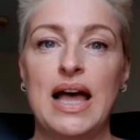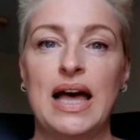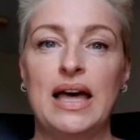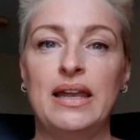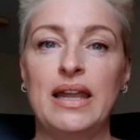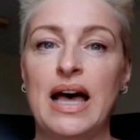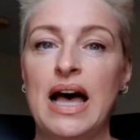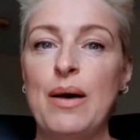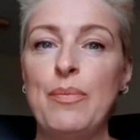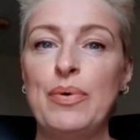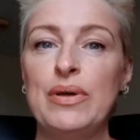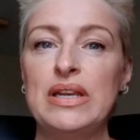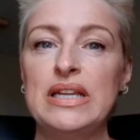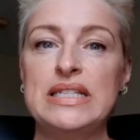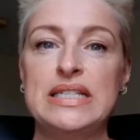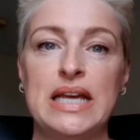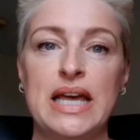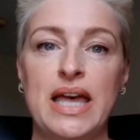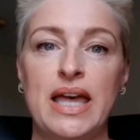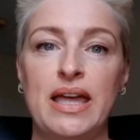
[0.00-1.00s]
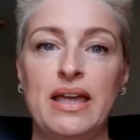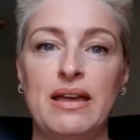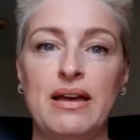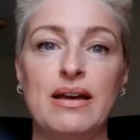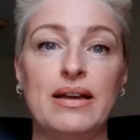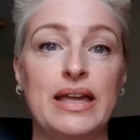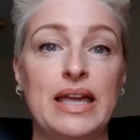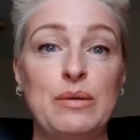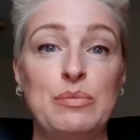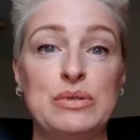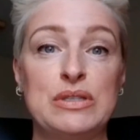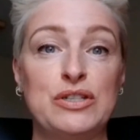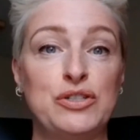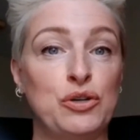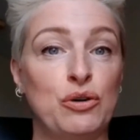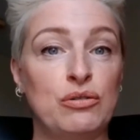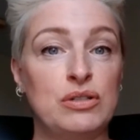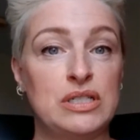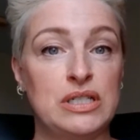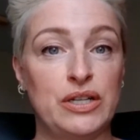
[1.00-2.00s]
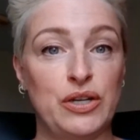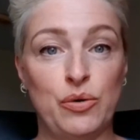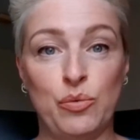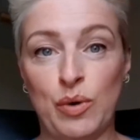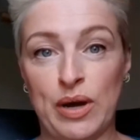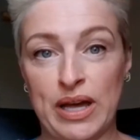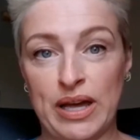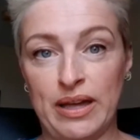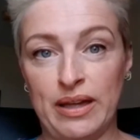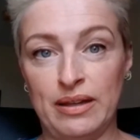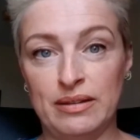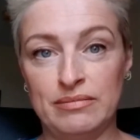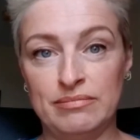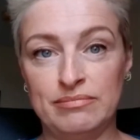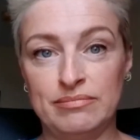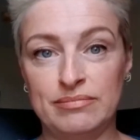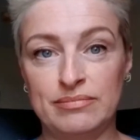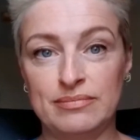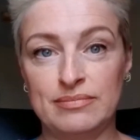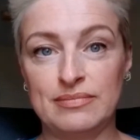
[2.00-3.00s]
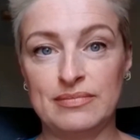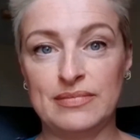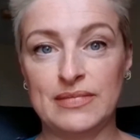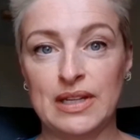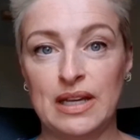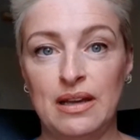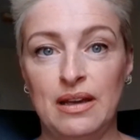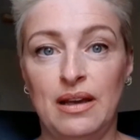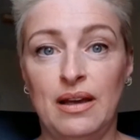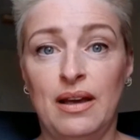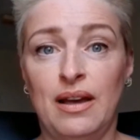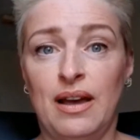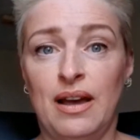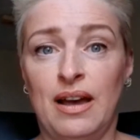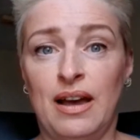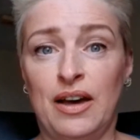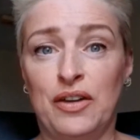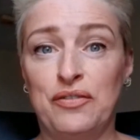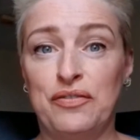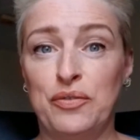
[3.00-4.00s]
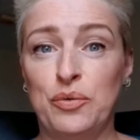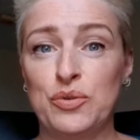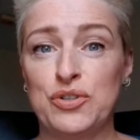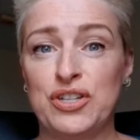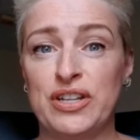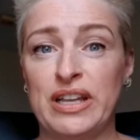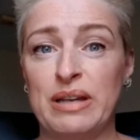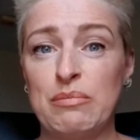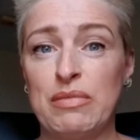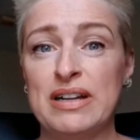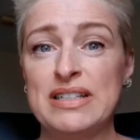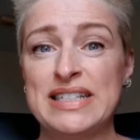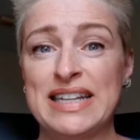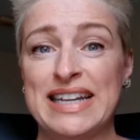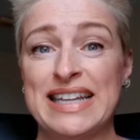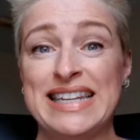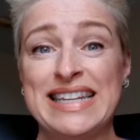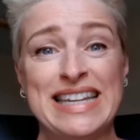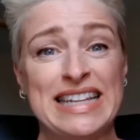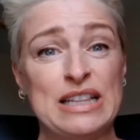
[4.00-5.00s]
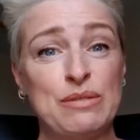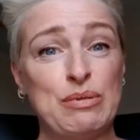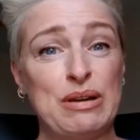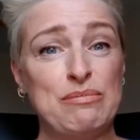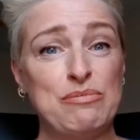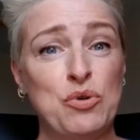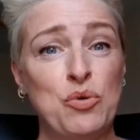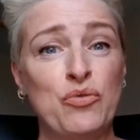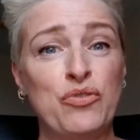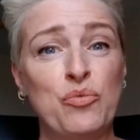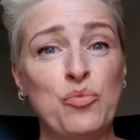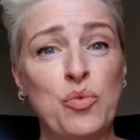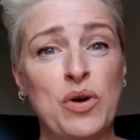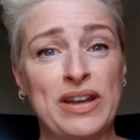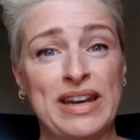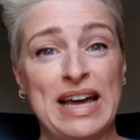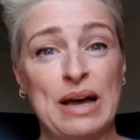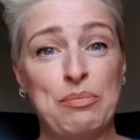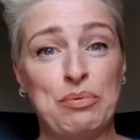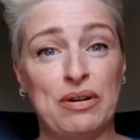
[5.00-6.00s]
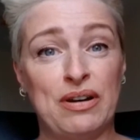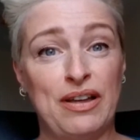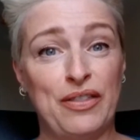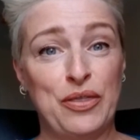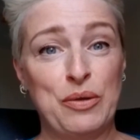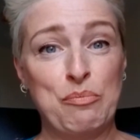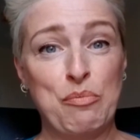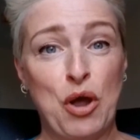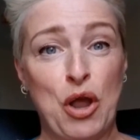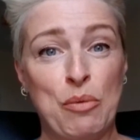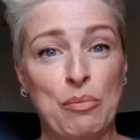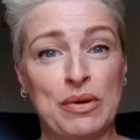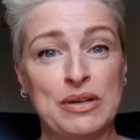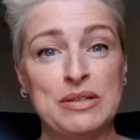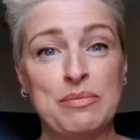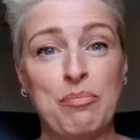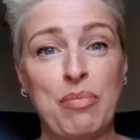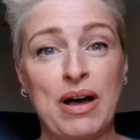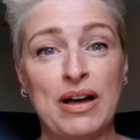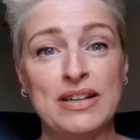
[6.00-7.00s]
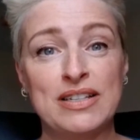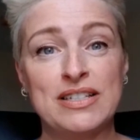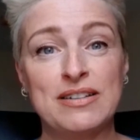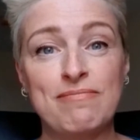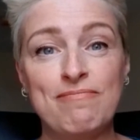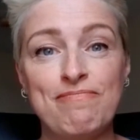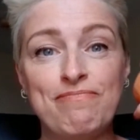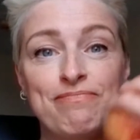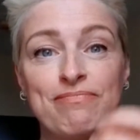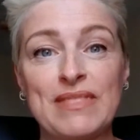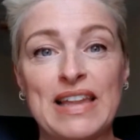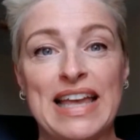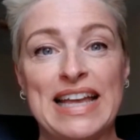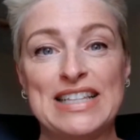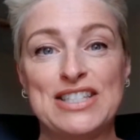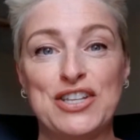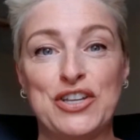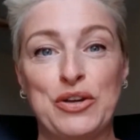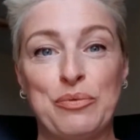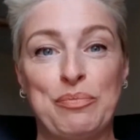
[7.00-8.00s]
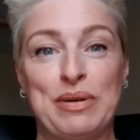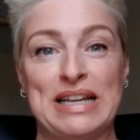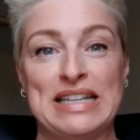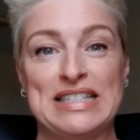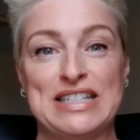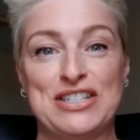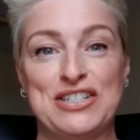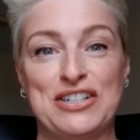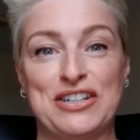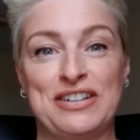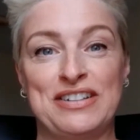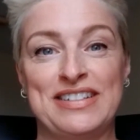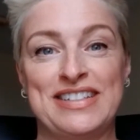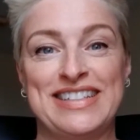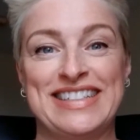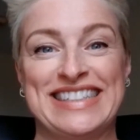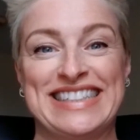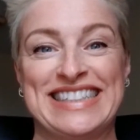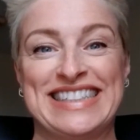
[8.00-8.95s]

An apple a day keeps the doctor away. Unfortunately, it might take a little bit more than one apple at the moment, but it's a good place to start.